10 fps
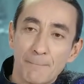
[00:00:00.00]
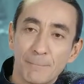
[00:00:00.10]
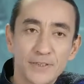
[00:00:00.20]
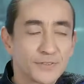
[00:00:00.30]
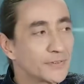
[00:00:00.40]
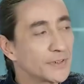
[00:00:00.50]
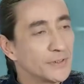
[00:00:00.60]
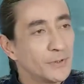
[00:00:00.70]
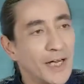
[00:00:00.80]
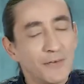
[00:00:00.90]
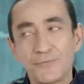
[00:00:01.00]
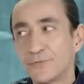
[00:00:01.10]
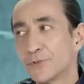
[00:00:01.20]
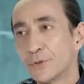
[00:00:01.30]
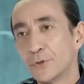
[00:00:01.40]
But you have
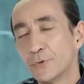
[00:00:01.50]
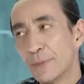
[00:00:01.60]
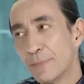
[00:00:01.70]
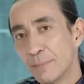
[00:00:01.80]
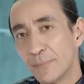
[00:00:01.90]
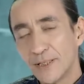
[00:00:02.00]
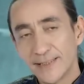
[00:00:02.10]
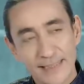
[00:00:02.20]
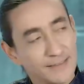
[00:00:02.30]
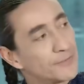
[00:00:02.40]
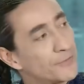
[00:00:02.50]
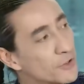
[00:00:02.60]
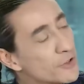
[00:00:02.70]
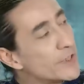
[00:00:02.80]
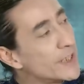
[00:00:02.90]
to remember that feng
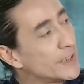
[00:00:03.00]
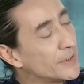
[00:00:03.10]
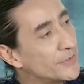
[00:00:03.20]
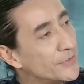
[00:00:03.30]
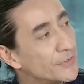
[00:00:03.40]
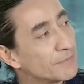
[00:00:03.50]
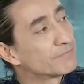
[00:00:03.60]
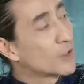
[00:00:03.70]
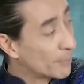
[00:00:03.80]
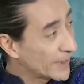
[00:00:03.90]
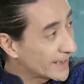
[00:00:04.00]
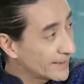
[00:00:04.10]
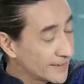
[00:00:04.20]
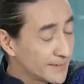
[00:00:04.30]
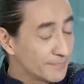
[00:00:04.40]
shui is
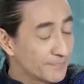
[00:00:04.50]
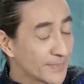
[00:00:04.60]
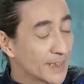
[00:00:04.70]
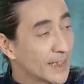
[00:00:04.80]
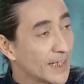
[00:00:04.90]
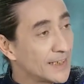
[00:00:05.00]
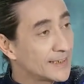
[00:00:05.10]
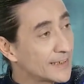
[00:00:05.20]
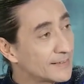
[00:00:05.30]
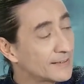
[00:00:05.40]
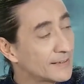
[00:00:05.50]
complicated and that